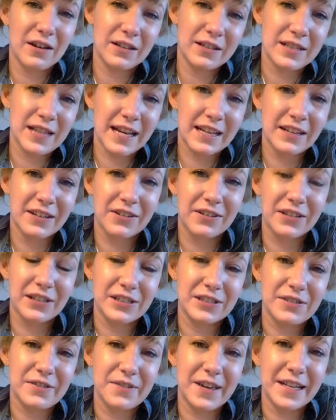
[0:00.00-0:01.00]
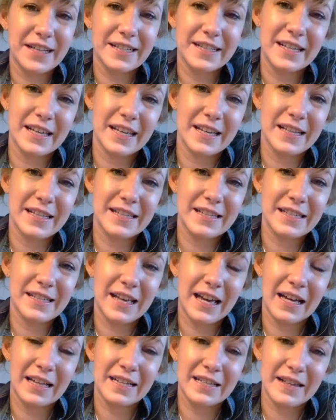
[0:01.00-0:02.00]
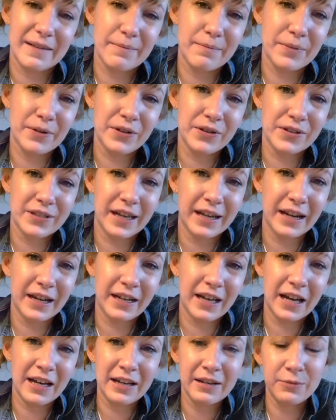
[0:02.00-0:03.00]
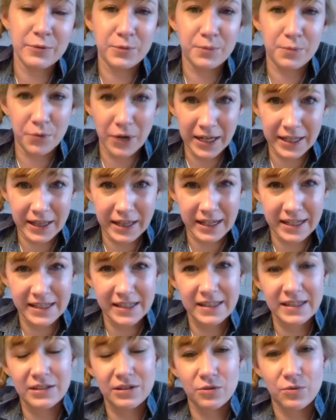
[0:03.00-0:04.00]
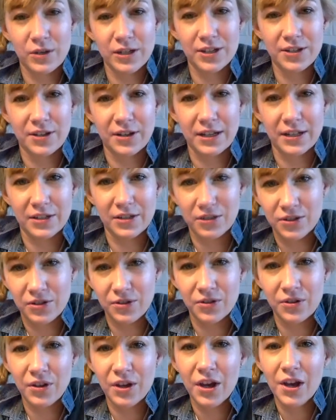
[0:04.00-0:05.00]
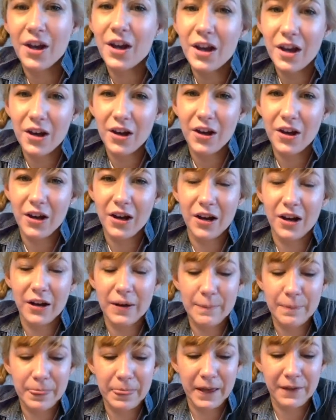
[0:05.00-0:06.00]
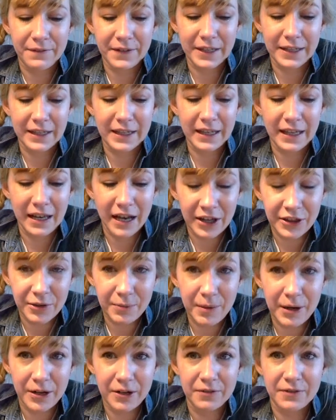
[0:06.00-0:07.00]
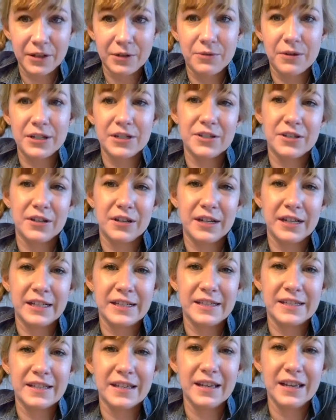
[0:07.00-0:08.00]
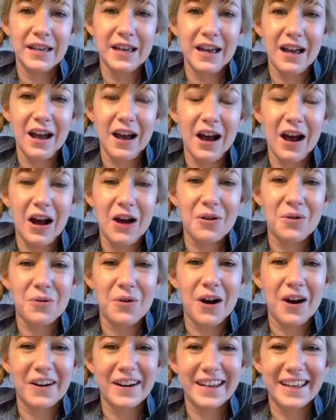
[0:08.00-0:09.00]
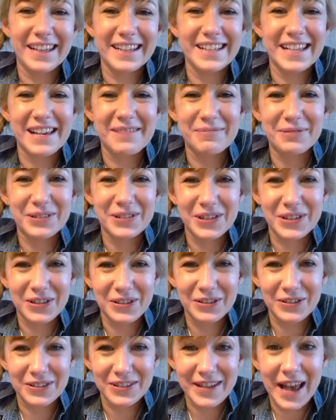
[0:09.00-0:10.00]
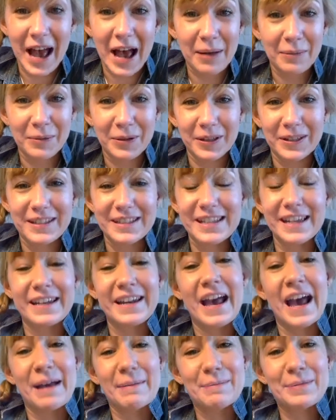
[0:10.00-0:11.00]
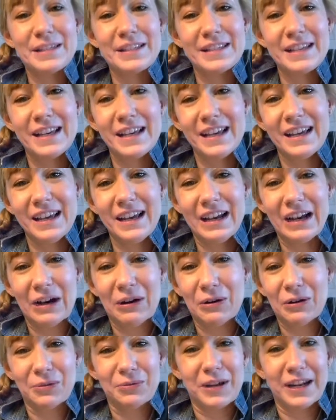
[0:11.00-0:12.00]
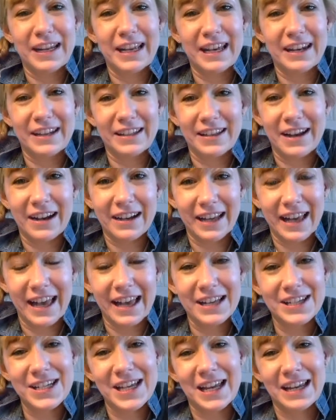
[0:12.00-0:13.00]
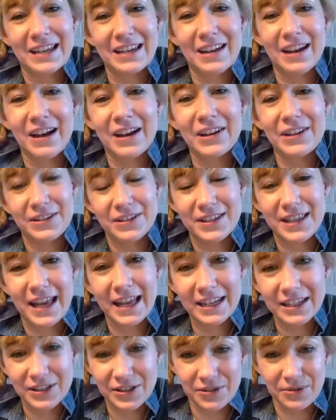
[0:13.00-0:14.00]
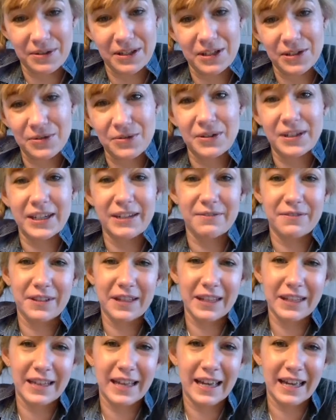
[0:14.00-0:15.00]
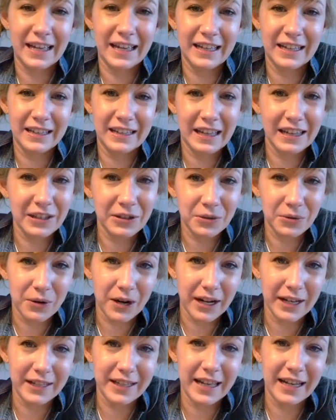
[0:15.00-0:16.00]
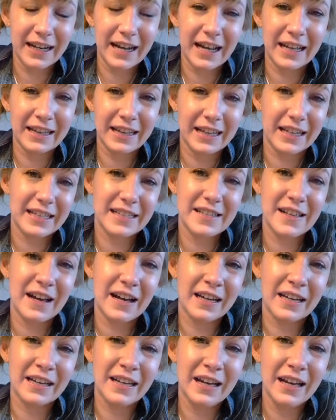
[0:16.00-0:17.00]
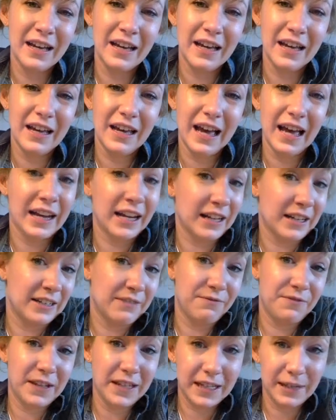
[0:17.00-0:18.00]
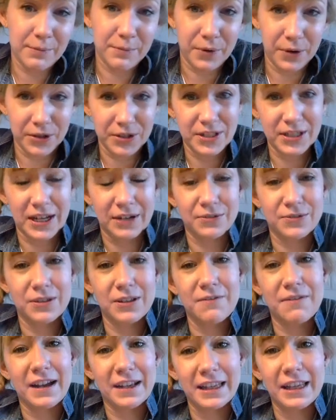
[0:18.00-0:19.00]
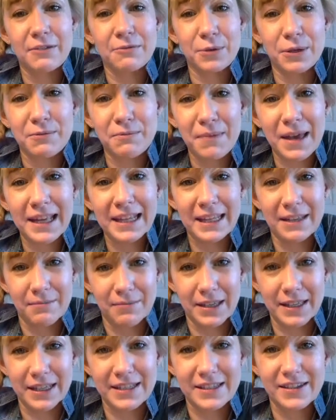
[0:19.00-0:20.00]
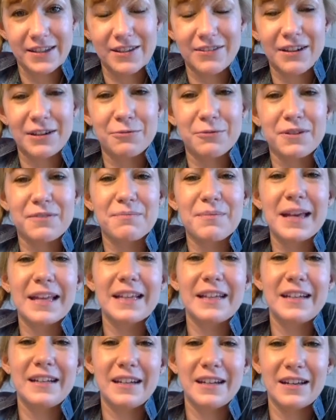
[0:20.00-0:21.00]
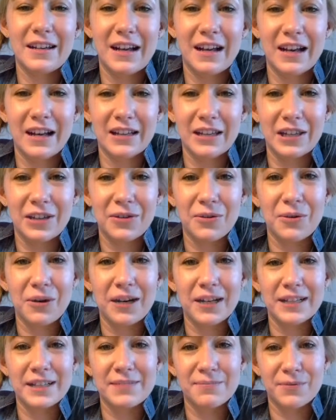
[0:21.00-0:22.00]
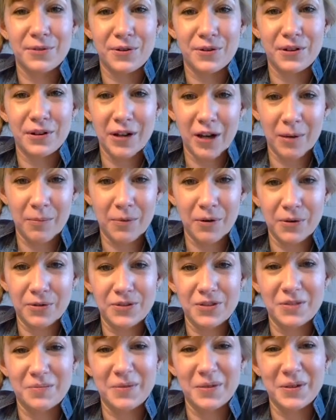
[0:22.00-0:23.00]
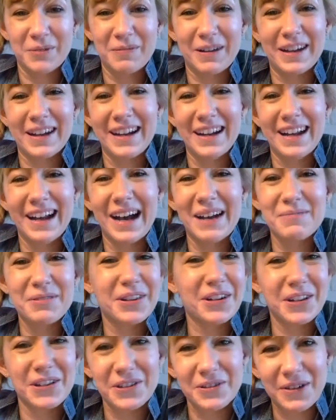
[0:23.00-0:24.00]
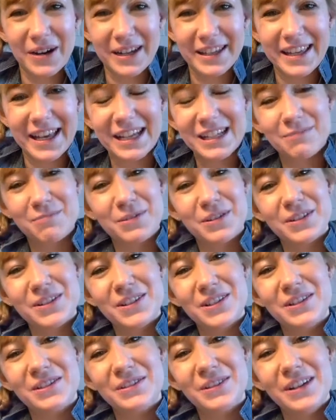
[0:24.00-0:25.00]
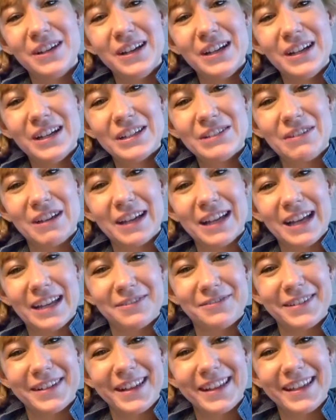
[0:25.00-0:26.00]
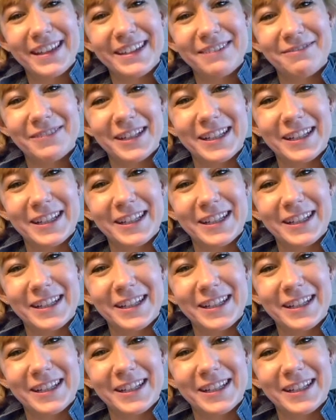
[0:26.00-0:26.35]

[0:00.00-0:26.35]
technical interfaces and symbols? And I would break this question into two. I think the other part of the question is, how are kids able to use tablets and apps already at a young age and understand so intuitively the UI and the design? And I think it boils down to the fact that we've made them easier and we've made the UIs more approachable. But I'm not a UI expert, so I can't really